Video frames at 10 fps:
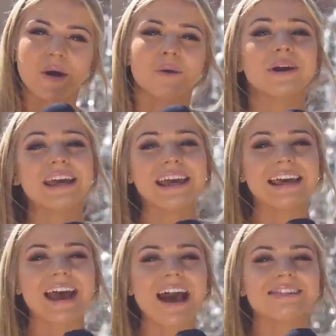We're
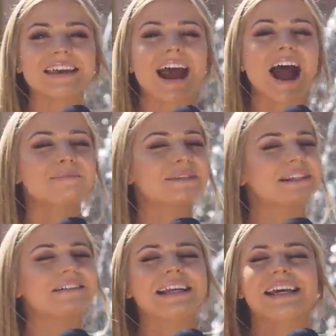here at the
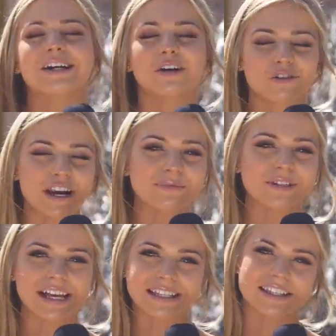absolutely incredible Es